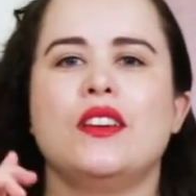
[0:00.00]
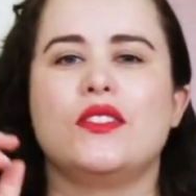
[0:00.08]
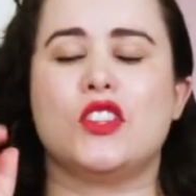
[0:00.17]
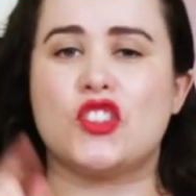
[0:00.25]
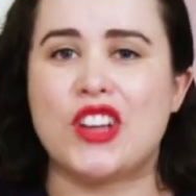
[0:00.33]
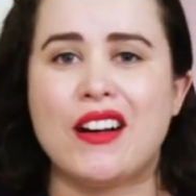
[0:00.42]

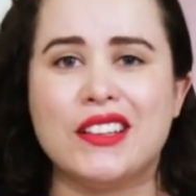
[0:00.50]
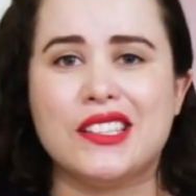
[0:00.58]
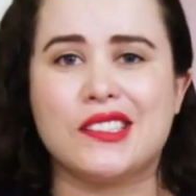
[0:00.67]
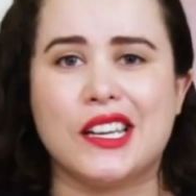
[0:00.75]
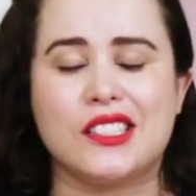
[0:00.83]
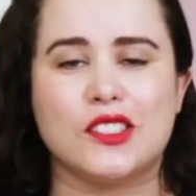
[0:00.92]
The shallot is
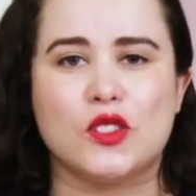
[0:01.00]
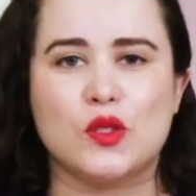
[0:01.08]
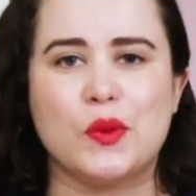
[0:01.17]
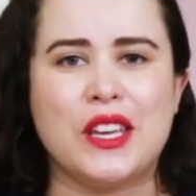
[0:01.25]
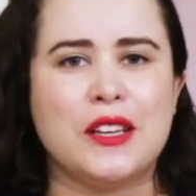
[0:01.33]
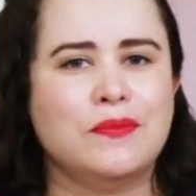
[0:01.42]
nice and
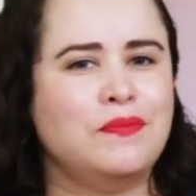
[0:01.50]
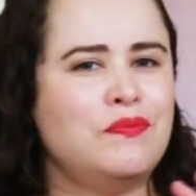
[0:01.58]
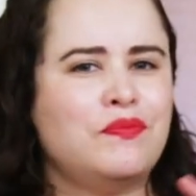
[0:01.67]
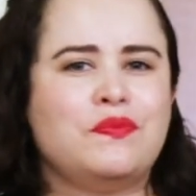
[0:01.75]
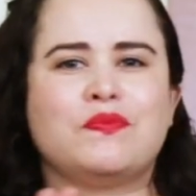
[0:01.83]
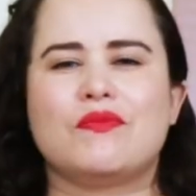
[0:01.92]
sweet,
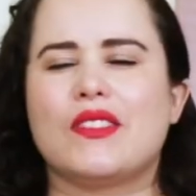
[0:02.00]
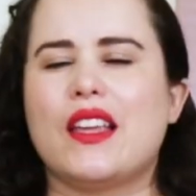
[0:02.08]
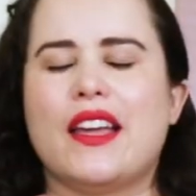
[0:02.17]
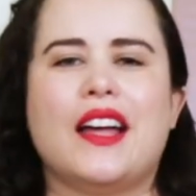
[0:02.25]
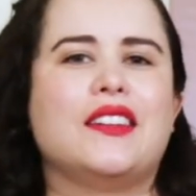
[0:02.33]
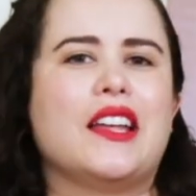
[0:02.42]

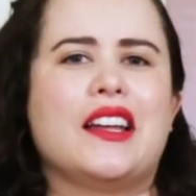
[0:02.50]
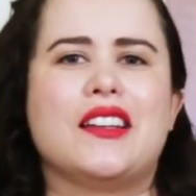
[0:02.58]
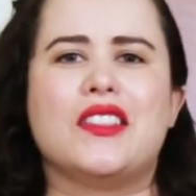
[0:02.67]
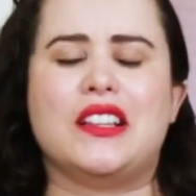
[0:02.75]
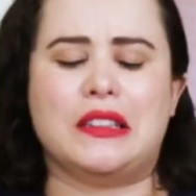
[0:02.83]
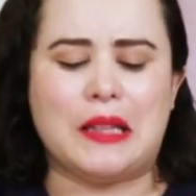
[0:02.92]
and like
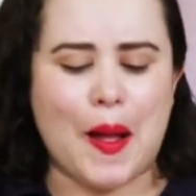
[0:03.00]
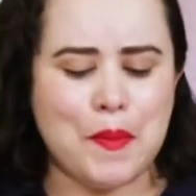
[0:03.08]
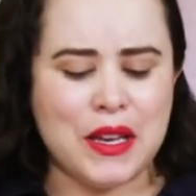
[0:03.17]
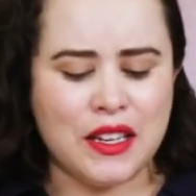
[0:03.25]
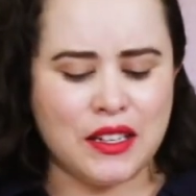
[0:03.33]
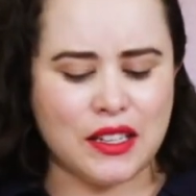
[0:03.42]
the
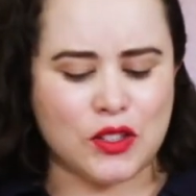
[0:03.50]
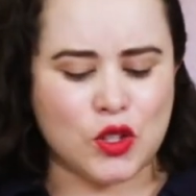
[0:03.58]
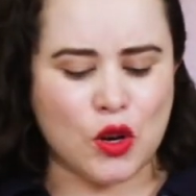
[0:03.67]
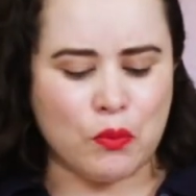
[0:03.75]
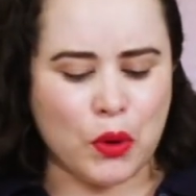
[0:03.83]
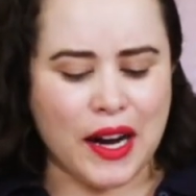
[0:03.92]
lemon is
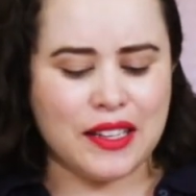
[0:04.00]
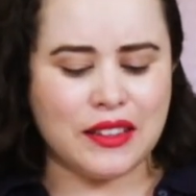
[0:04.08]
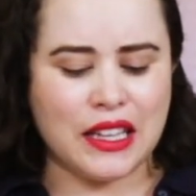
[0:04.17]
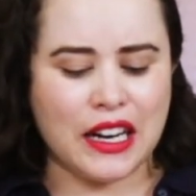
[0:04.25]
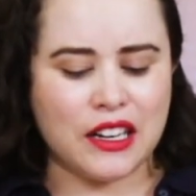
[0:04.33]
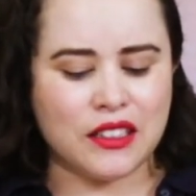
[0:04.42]
so bright in
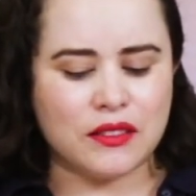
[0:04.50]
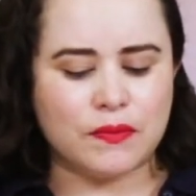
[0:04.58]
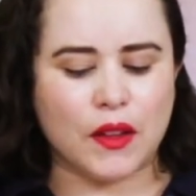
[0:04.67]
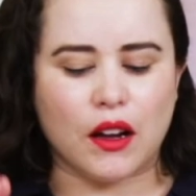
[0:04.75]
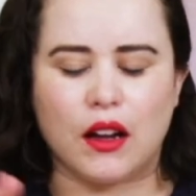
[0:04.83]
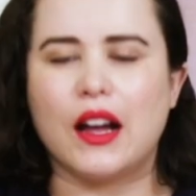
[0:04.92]
there.
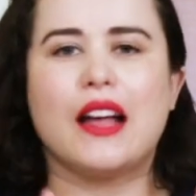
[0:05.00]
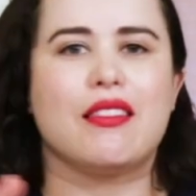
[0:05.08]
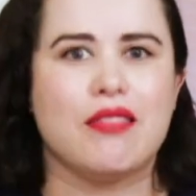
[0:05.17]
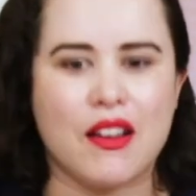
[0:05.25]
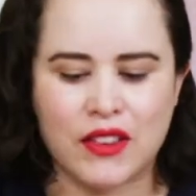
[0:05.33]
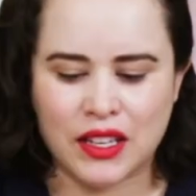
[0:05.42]
Oh, I
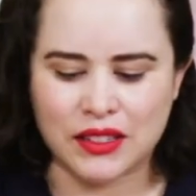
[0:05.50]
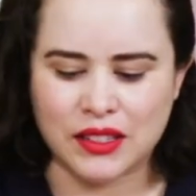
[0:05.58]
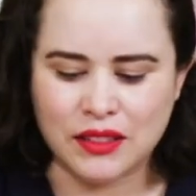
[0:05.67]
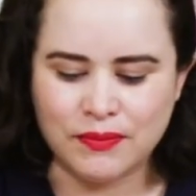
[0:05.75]
love it.